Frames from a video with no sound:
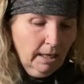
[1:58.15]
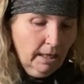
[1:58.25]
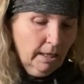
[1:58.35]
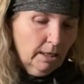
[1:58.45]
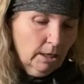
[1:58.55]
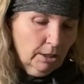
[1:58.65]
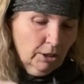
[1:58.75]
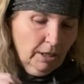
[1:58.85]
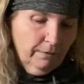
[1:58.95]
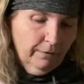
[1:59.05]
in our
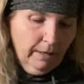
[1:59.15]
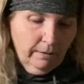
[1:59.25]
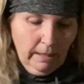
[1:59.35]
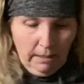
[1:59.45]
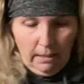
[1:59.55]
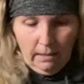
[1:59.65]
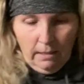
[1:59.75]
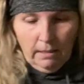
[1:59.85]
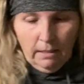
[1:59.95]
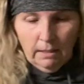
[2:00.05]
chicken fried rice.
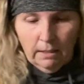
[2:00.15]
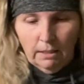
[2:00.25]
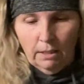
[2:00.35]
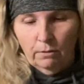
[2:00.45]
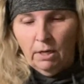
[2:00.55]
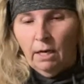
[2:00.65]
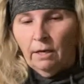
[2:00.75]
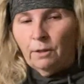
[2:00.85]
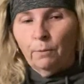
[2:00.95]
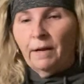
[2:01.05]
So
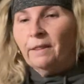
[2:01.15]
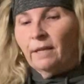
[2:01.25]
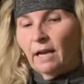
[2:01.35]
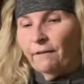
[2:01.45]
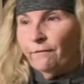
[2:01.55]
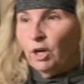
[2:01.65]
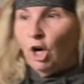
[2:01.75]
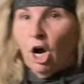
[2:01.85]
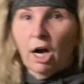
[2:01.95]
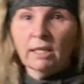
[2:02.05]
the one thing I
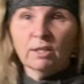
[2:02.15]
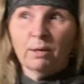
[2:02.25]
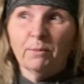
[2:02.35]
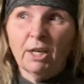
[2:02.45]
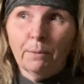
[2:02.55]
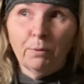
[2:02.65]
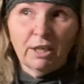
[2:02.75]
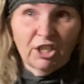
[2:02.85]
forgot, so I'm gonna put a